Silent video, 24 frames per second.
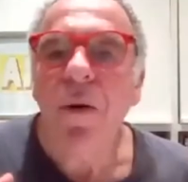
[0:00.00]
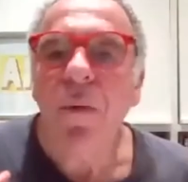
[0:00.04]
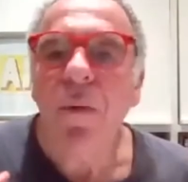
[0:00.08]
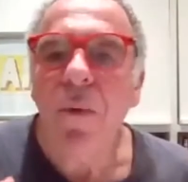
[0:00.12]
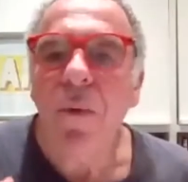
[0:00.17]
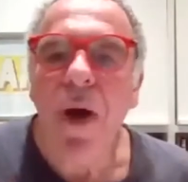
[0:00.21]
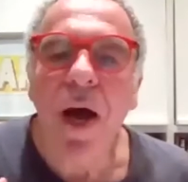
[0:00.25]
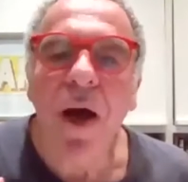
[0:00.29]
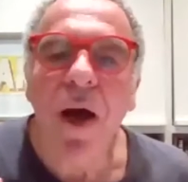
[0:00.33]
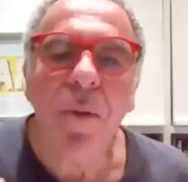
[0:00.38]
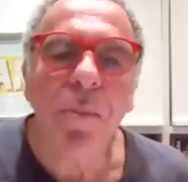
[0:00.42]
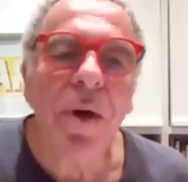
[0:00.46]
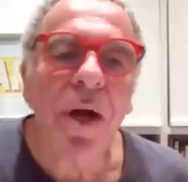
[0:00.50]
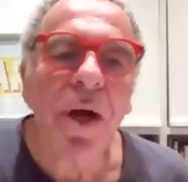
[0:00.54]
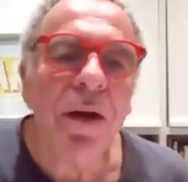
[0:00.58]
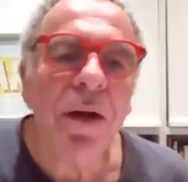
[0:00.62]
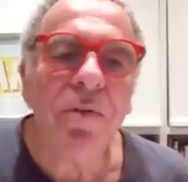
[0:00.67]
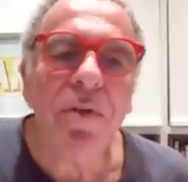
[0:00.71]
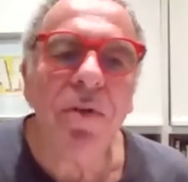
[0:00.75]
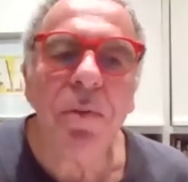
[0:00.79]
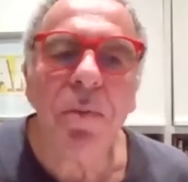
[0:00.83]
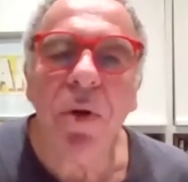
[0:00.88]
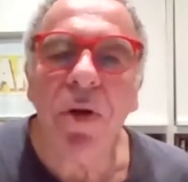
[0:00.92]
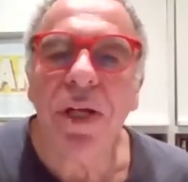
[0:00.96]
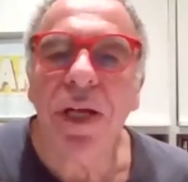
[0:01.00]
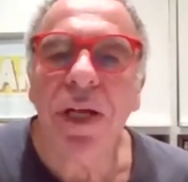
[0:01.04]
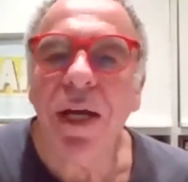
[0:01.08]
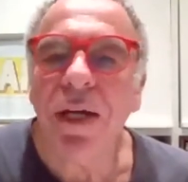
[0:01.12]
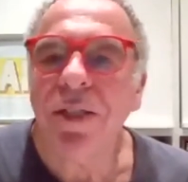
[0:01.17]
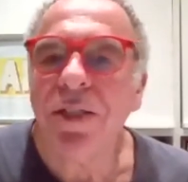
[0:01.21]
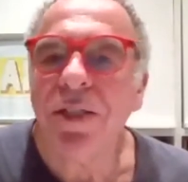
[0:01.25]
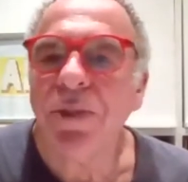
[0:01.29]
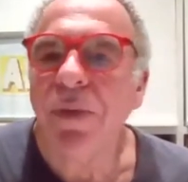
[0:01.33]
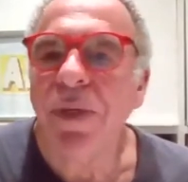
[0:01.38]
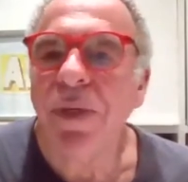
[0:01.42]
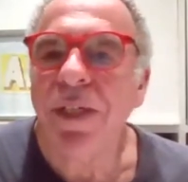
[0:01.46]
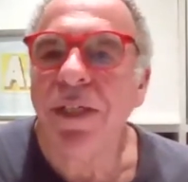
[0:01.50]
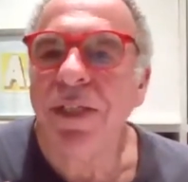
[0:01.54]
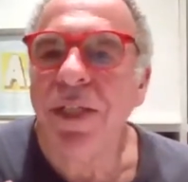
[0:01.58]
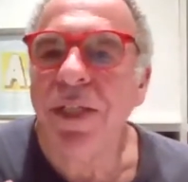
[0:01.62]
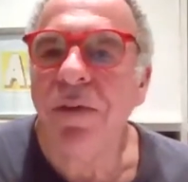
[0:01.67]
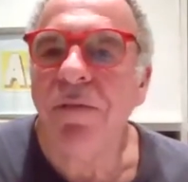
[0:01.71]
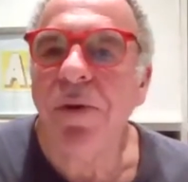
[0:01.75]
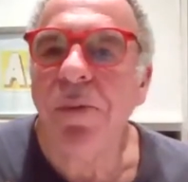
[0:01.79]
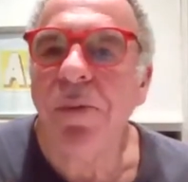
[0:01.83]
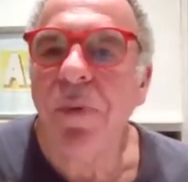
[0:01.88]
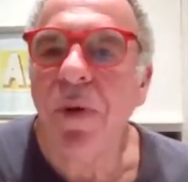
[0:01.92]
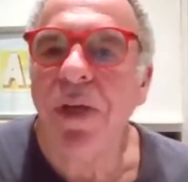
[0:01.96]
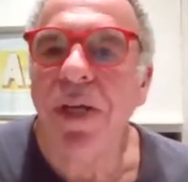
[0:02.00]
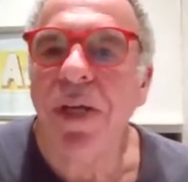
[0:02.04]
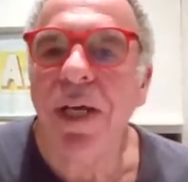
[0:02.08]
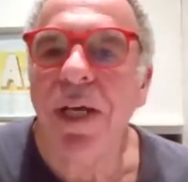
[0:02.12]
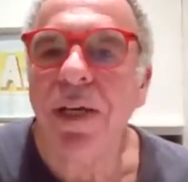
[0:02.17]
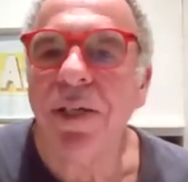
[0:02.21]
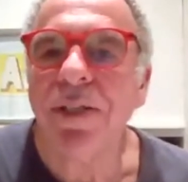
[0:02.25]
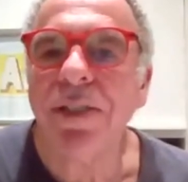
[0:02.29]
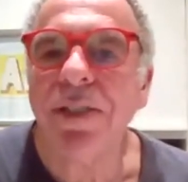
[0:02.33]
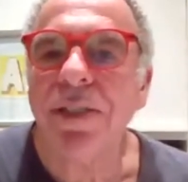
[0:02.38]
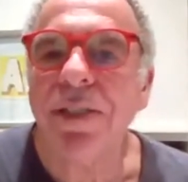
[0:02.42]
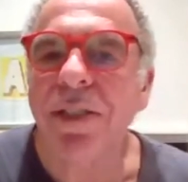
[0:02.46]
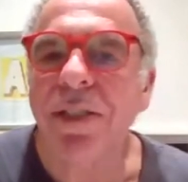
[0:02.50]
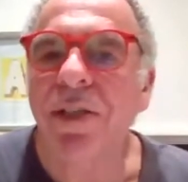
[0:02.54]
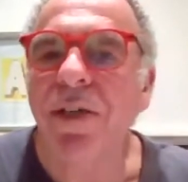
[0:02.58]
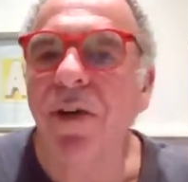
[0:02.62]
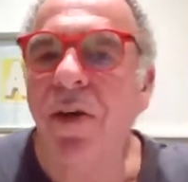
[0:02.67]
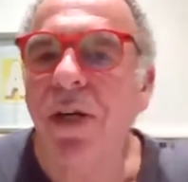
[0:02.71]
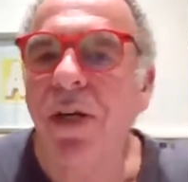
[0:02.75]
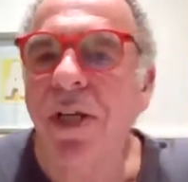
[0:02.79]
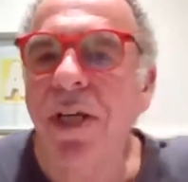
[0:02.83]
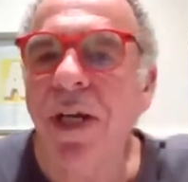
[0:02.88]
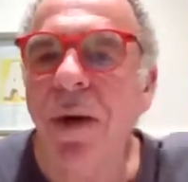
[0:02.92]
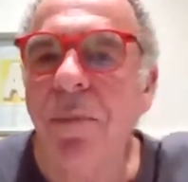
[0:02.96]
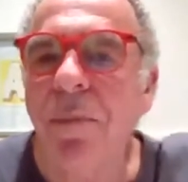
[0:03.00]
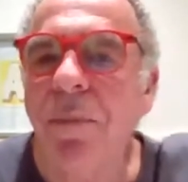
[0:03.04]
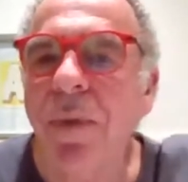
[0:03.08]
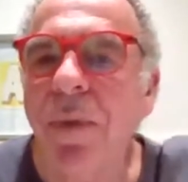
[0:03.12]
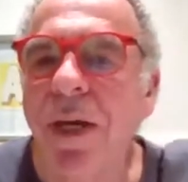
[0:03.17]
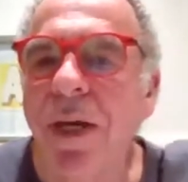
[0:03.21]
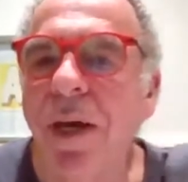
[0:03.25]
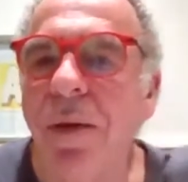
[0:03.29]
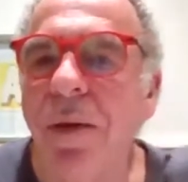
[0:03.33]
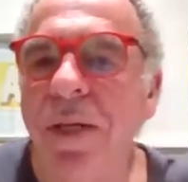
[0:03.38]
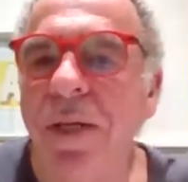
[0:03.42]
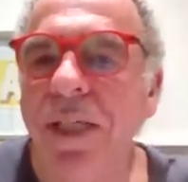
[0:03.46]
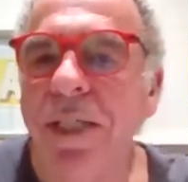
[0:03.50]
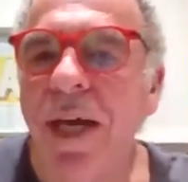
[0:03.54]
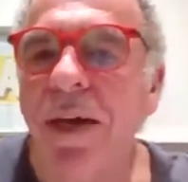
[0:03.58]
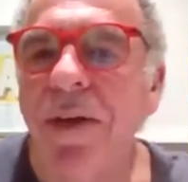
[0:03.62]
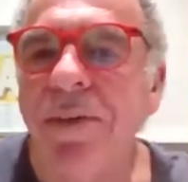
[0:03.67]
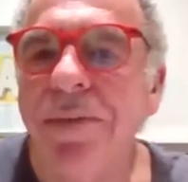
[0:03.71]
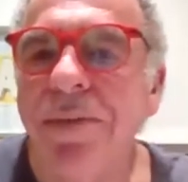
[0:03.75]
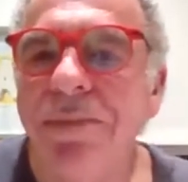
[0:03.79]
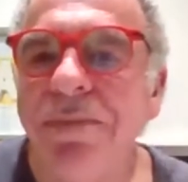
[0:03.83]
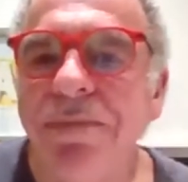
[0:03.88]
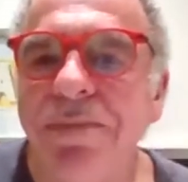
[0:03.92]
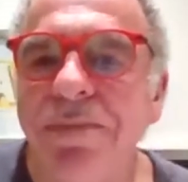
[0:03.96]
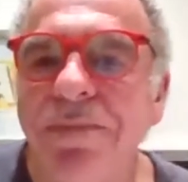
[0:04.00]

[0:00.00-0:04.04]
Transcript: How about everybody else? Has everybody else got a number coming down?